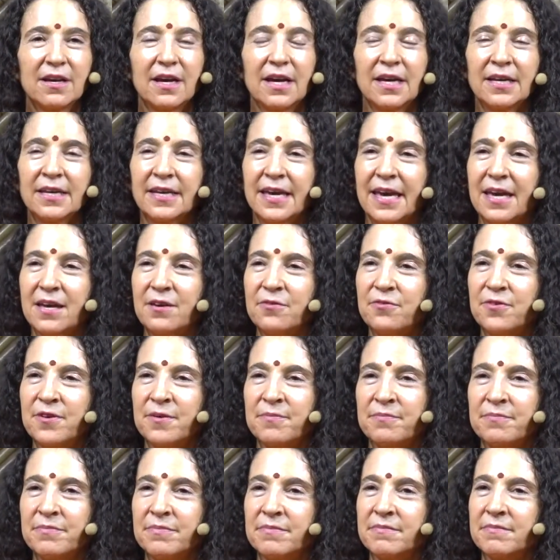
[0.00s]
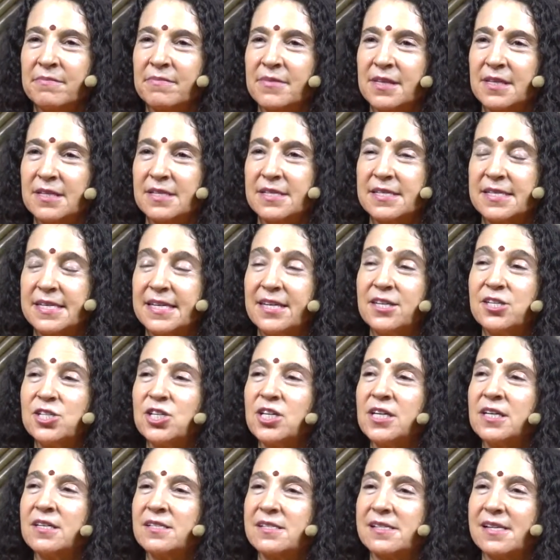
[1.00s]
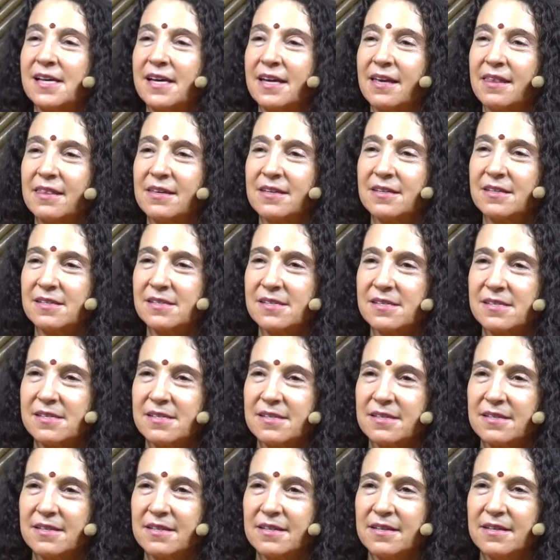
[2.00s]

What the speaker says: and gave him teachings like this.